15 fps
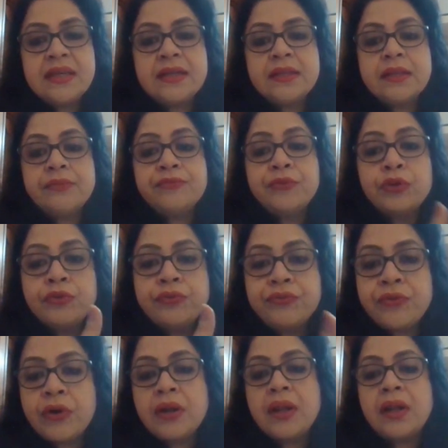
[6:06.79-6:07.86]
that the
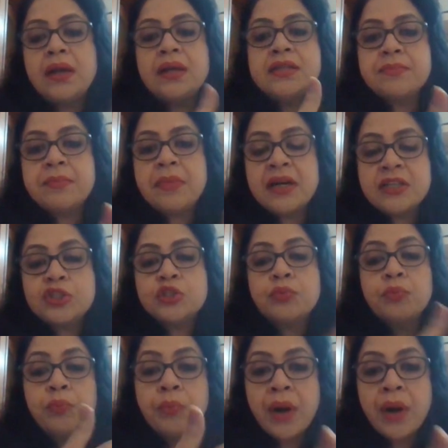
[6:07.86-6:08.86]
footfall is much